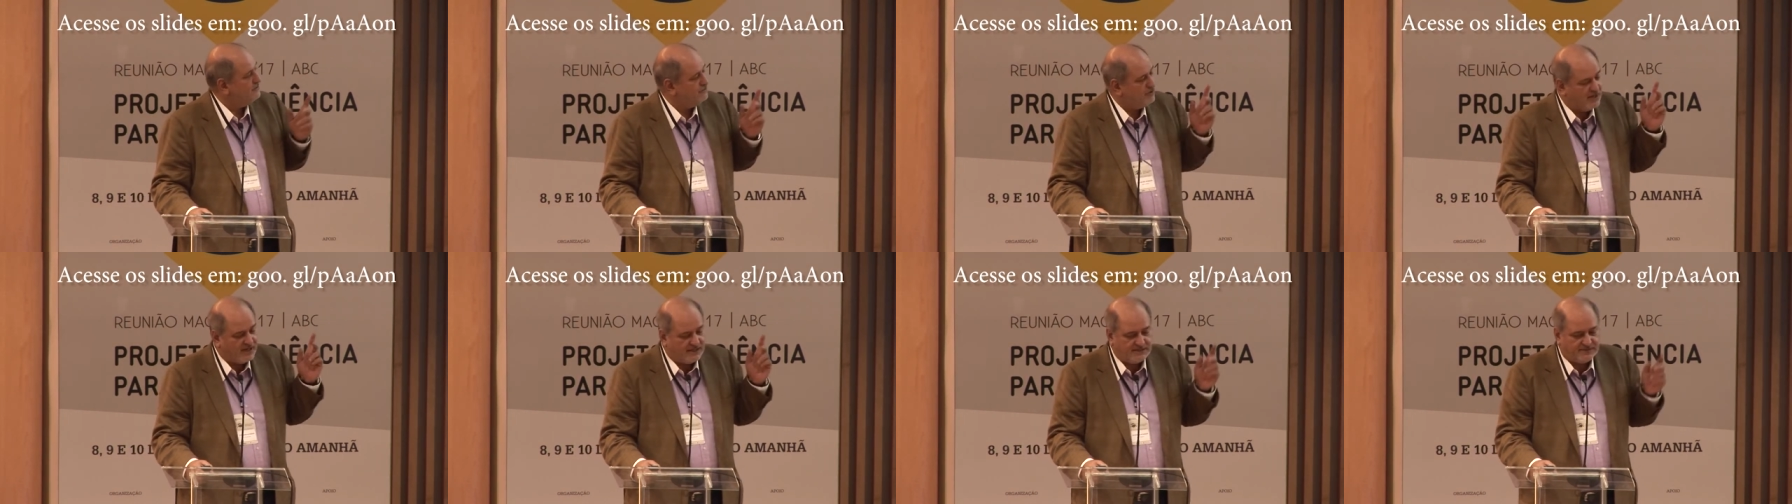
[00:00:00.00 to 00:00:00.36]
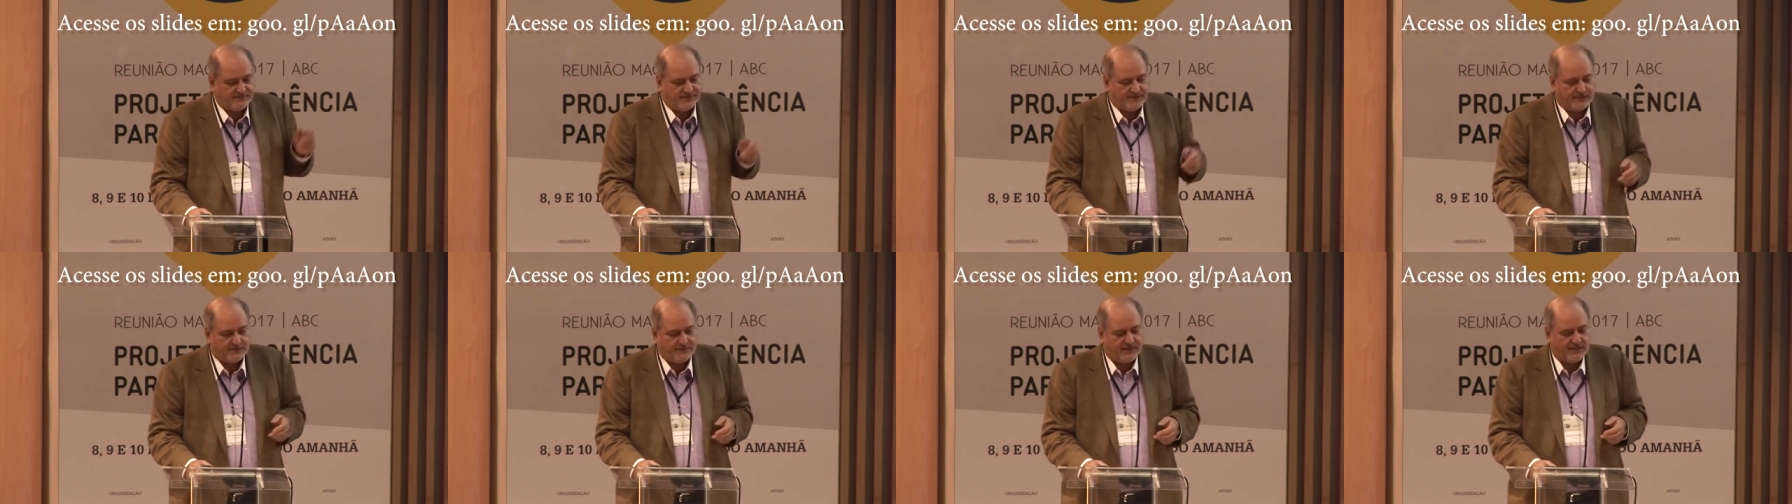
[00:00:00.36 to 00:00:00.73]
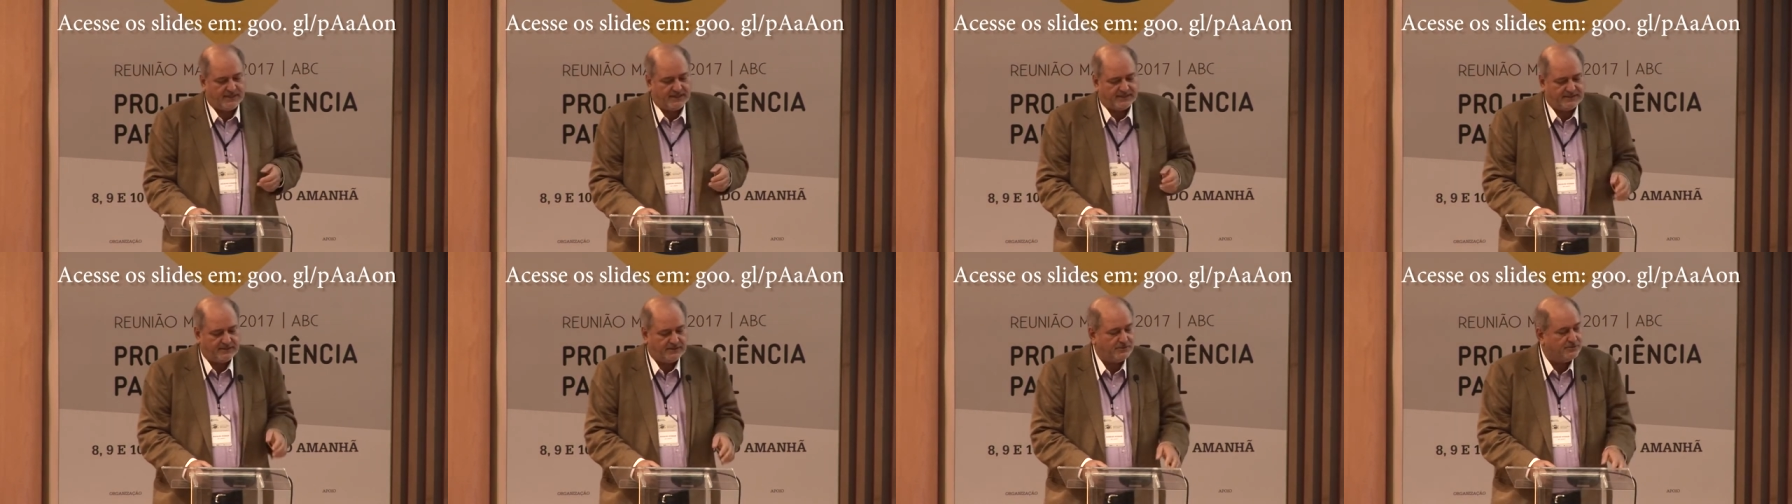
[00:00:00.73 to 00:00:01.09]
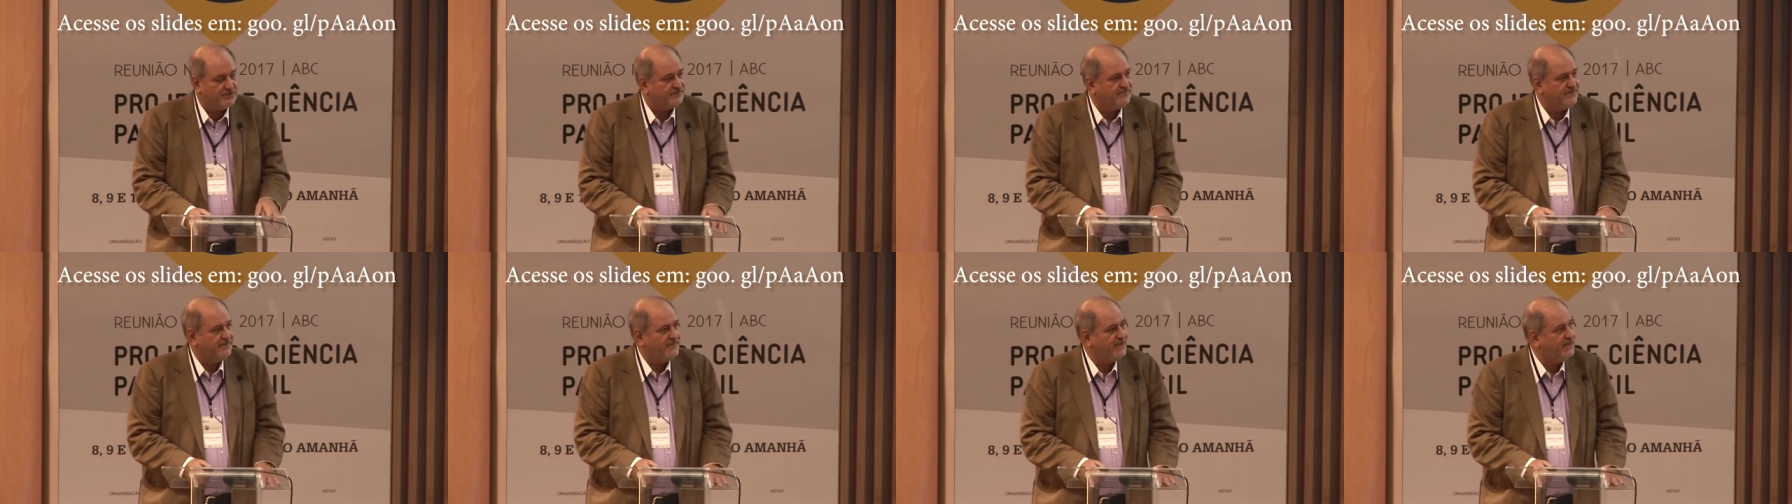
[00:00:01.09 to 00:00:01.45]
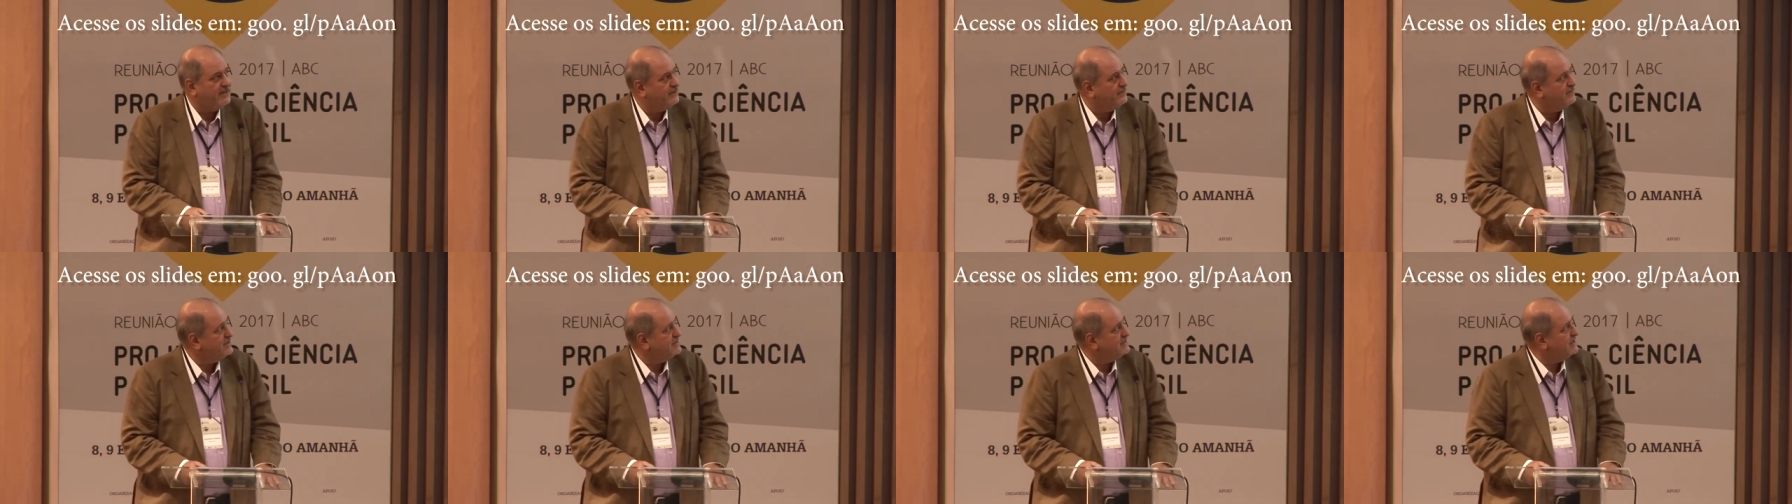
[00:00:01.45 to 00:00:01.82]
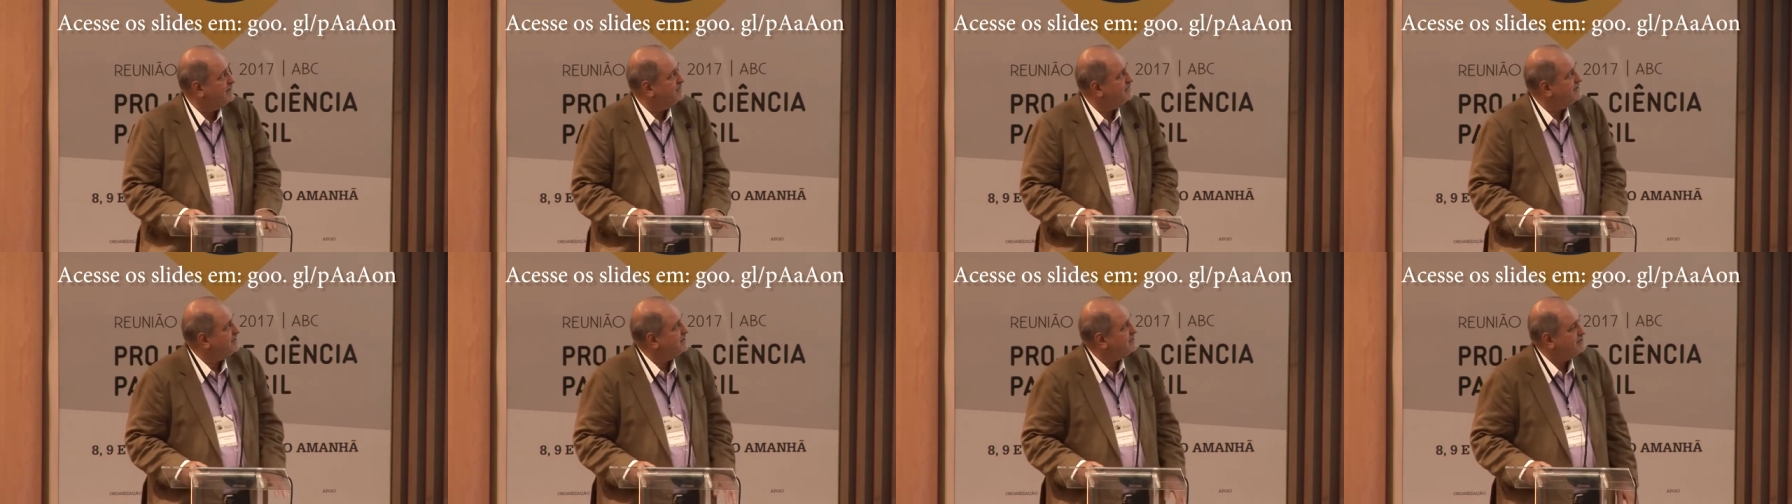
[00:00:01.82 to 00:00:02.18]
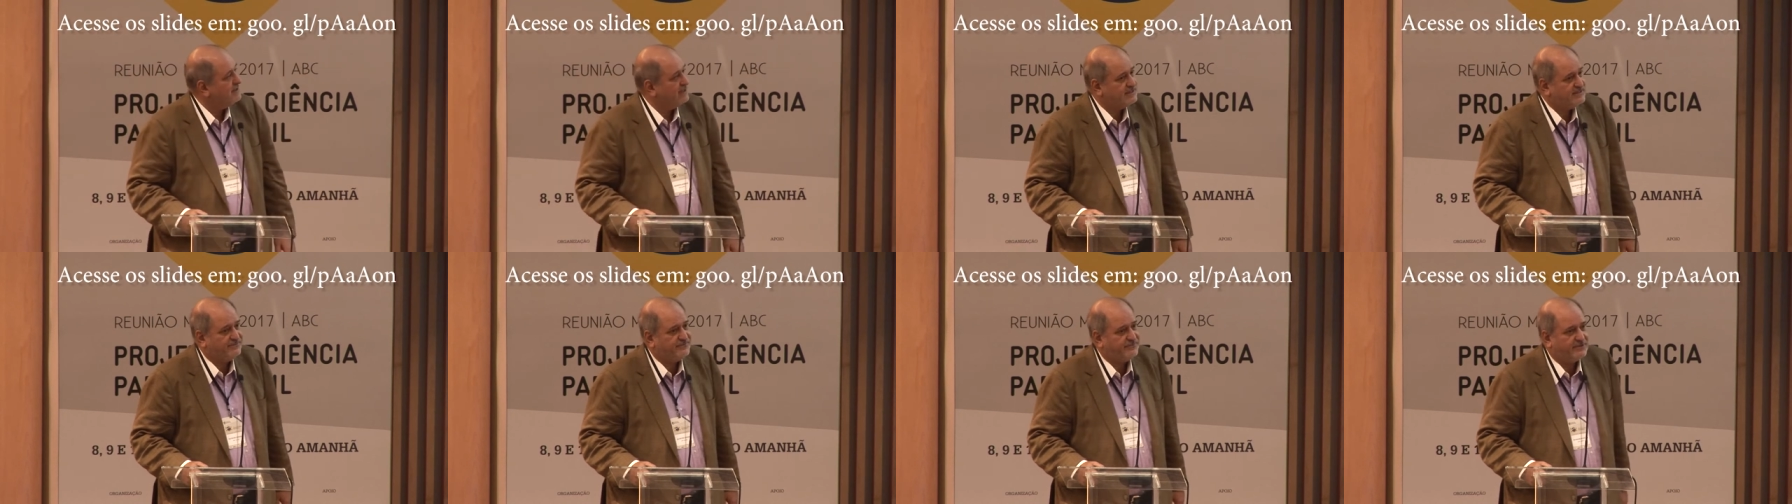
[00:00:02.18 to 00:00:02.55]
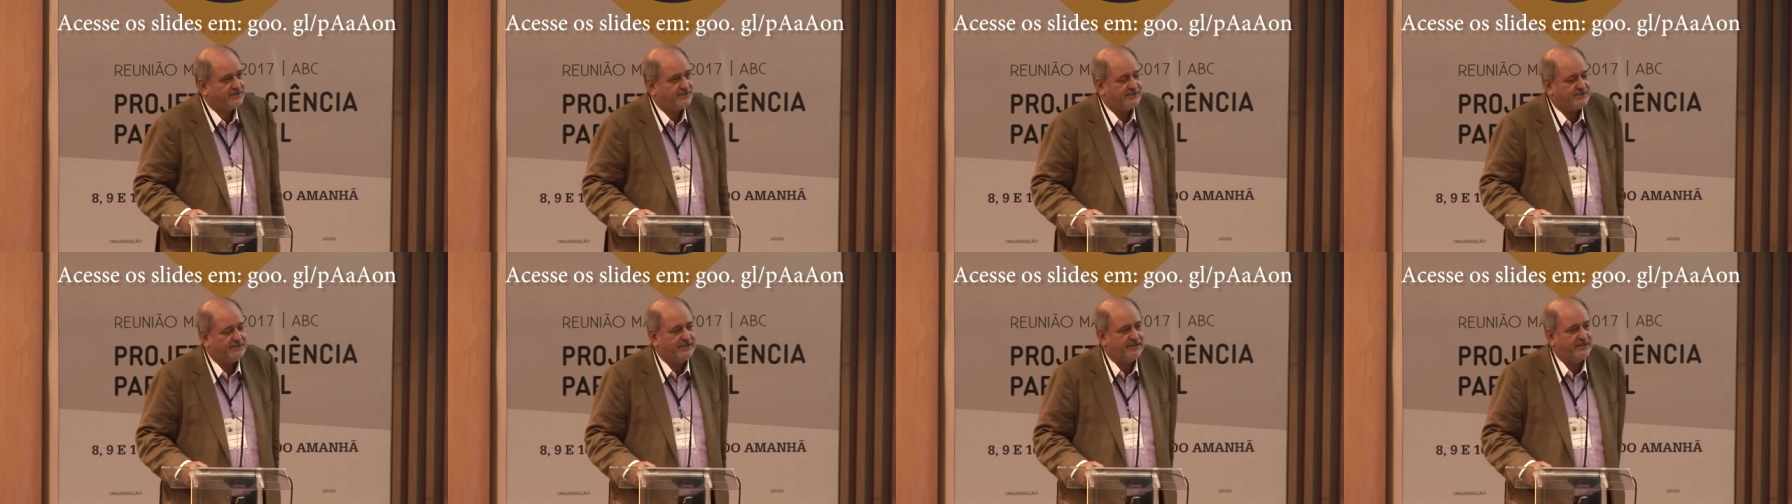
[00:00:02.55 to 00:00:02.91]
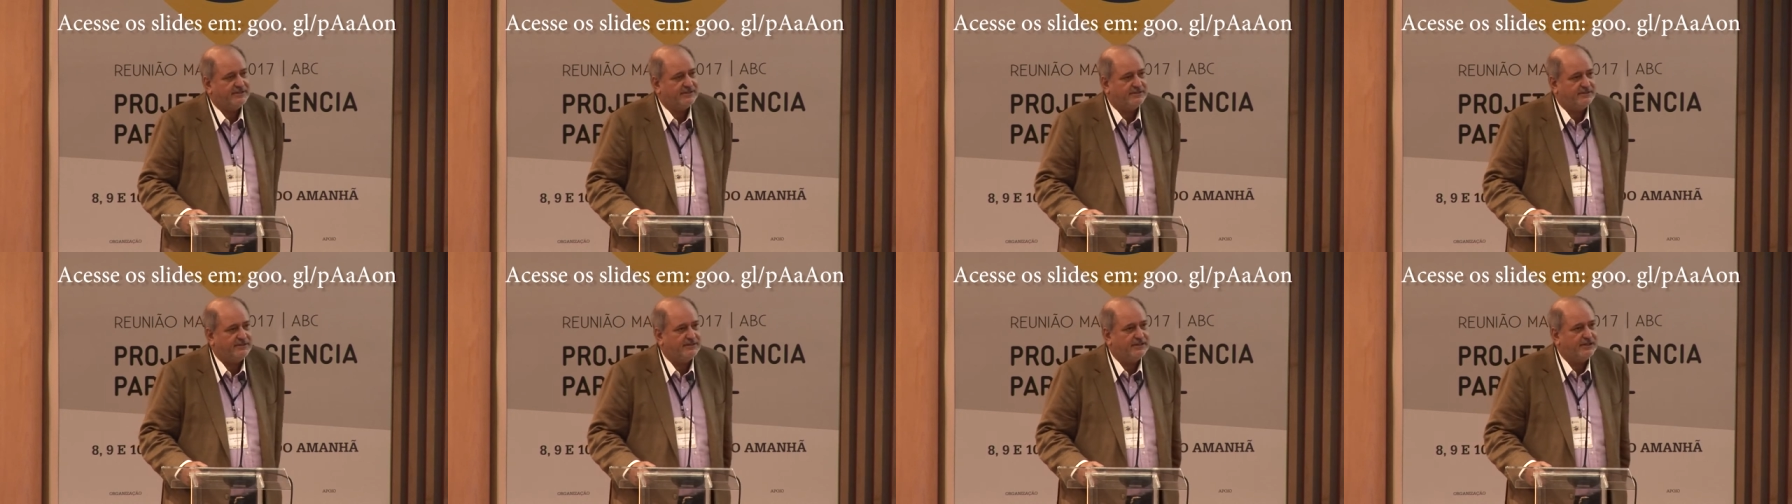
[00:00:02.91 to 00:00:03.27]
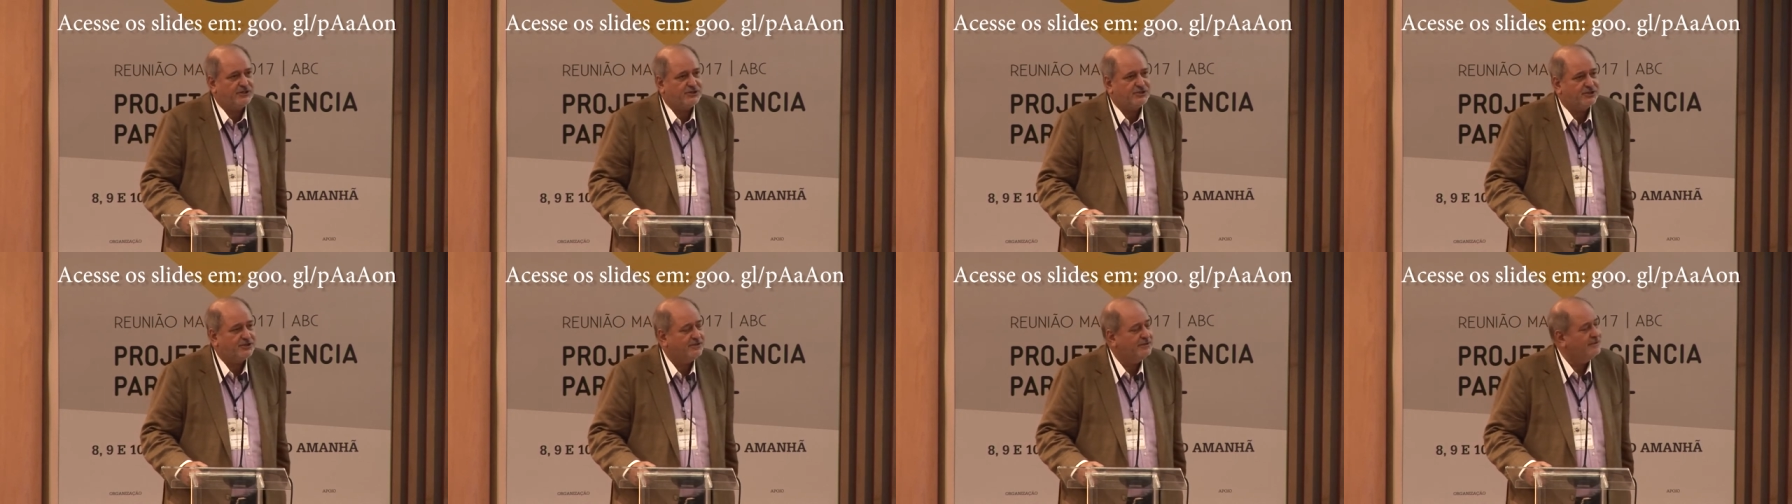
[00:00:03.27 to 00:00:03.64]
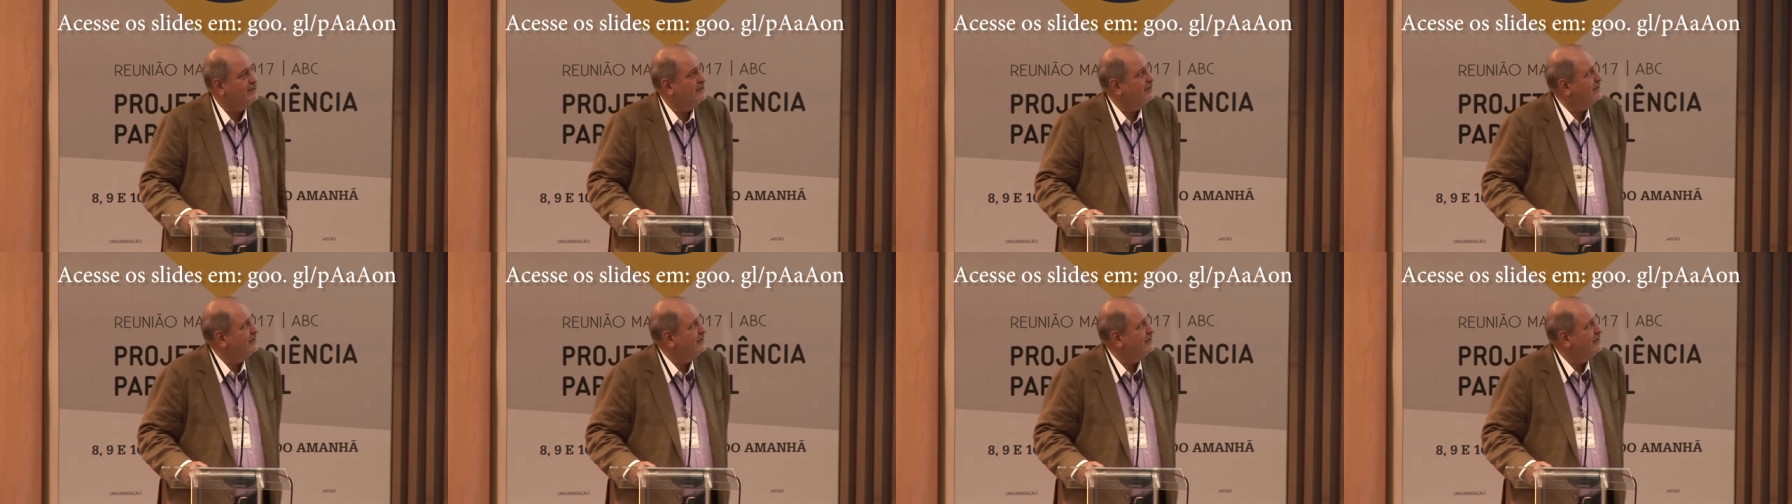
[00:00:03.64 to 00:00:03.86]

drugs very quickly. I think you're familiar with some of these drugs if you're a clinician.